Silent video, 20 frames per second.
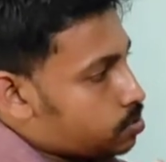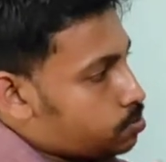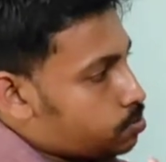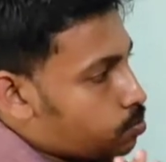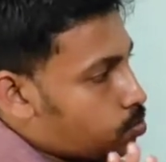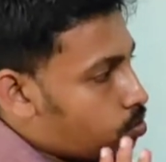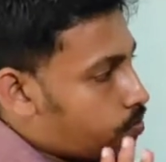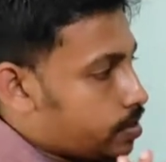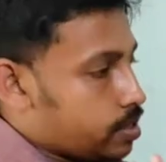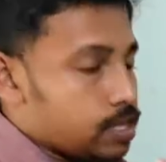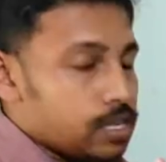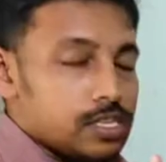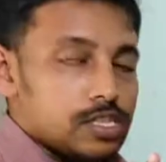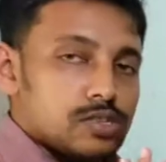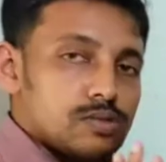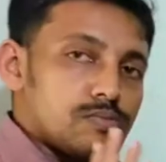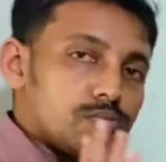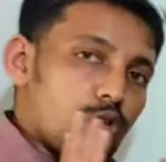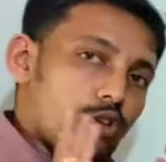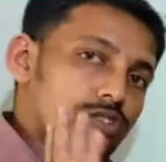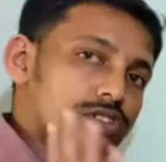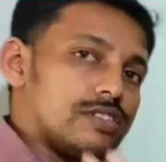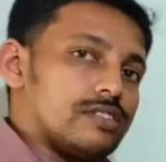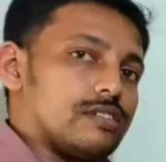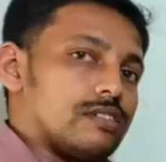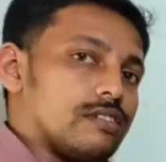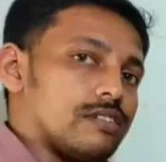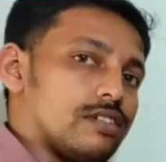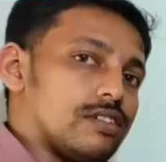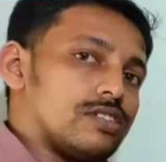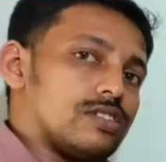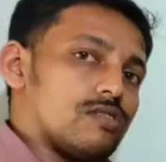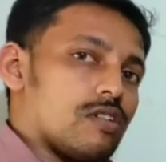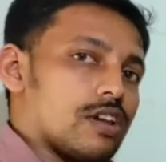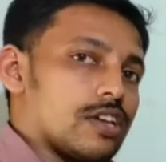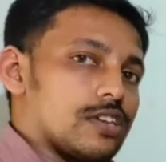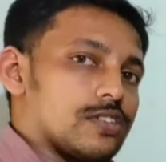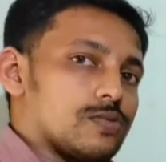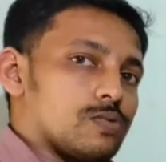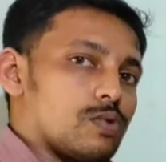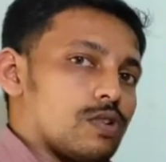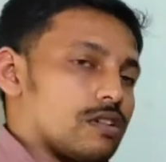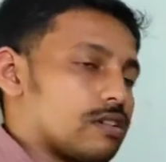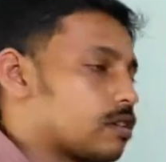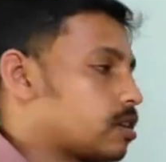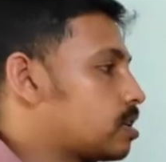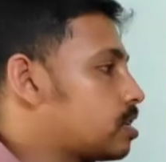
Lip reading: motion is known as what?